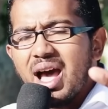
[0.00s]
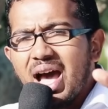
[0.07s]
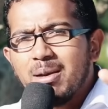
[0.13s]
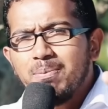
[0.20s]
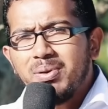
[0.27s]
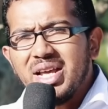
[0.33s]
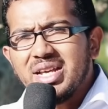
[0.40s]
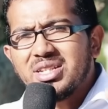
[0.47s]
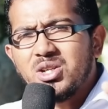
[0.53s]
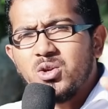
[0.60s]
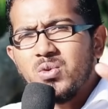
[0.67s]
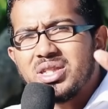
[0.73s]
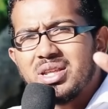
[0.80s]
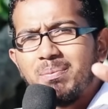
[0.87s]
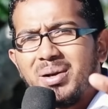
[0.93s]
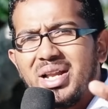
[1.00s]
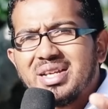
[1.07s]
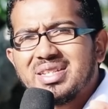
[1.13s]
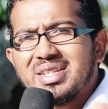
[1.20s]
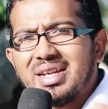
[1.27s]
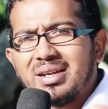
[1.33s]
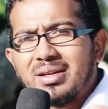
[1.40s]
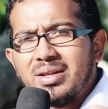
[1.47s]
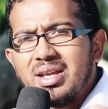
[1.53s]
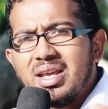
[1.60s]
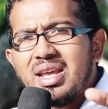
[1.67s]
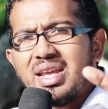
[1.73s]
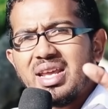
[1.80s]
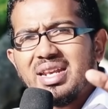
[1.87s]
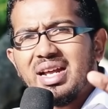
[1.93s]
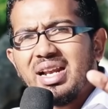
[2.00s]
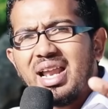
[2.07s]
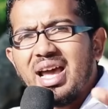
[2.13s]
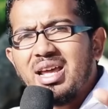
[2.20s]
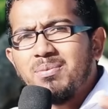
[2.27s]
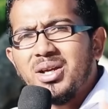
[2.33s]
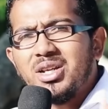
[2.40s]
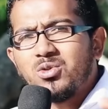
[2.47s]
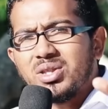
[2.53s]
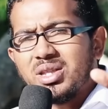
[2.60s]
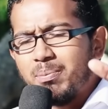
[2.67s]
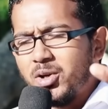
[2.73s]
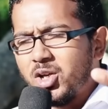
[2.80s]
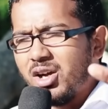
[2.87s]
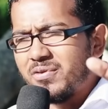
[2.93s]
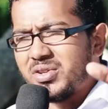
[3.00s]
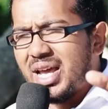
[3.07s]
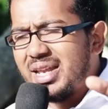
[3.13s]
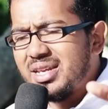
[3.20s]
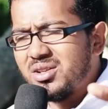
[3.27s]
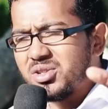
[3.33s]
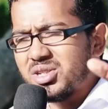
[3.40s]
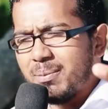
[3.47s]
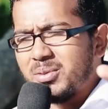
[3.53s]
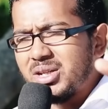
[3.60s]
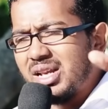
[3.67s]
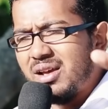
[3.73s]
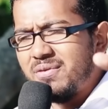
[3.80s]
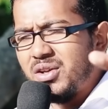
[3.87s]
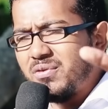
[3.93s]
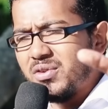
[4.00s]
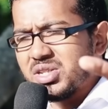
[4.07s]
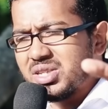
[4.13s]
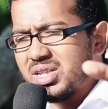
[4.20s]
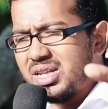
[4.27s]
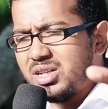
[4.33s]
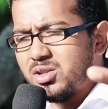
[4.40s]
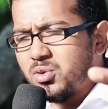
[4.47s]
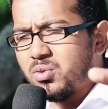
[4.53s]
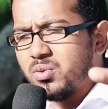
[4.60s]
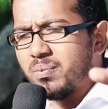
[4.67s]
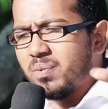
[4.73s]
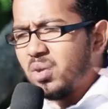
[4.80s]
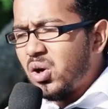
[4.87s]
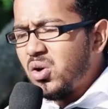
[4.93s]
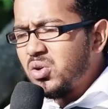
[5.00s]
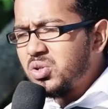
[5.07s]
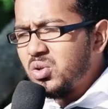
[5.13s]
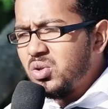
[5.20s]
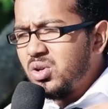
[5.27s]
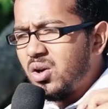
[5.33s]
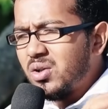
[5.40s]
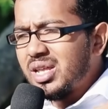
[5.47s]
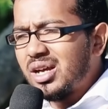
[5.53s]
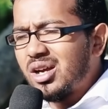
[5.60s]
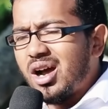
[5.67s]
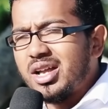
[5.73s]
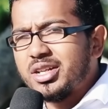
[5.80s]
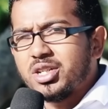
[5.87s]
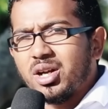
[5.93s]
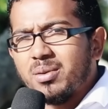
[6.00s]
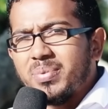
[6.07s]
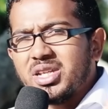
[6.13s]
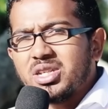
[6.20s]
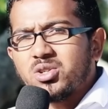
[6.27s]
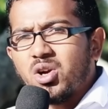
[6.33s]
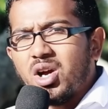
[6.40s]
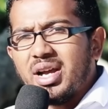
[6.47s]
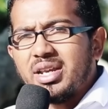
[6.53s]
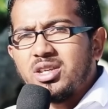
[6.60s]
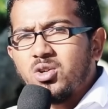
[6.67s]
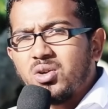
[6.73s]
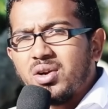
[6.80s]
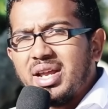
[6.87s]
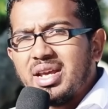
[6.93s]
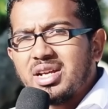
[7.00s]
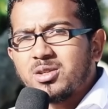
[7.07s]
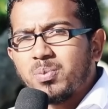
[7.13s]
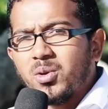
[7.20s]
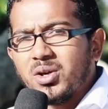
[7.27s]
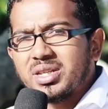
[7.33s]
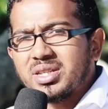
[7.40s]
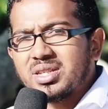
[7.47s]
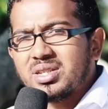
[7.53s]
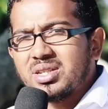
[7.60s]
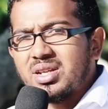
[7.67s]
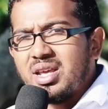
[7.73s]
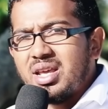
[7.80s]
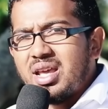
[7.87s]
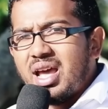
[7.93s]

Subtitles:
I bless you with a blessing in alignment with the book of Daniel, chapter 11, verse 32. Those who know their God shall be strong and do great exploits.